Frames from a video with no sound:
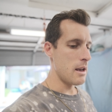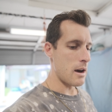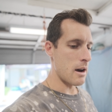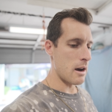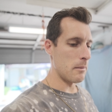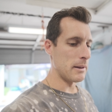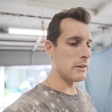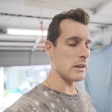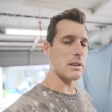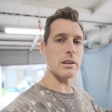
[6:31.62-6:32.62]
This is
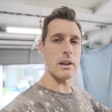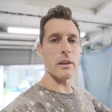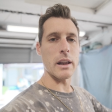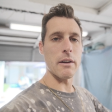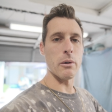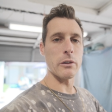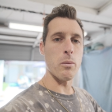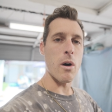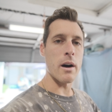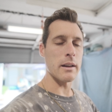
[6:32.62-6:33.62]
just a skill that I've always
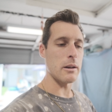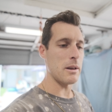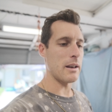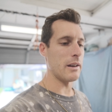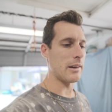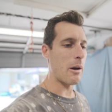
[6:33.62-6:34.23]
wanted because